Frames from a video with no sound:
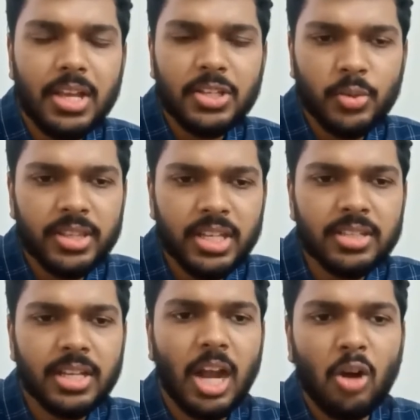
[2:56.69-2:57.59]
So in this,
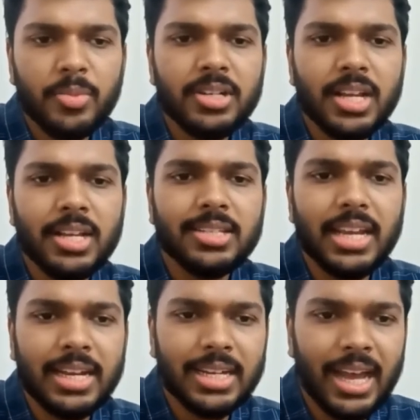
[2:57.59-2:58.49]
the government is
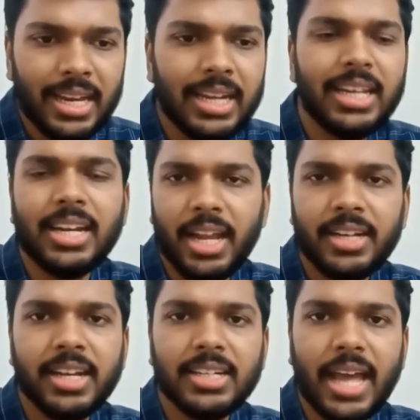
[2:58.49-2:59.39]
indirectly
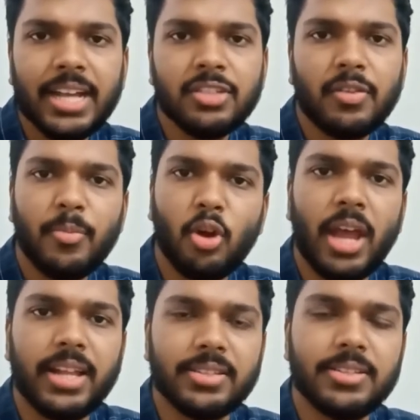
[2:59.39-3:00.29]
collecting tax from your
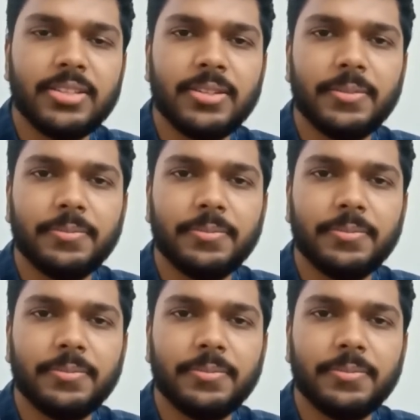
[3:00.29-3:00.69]
hands.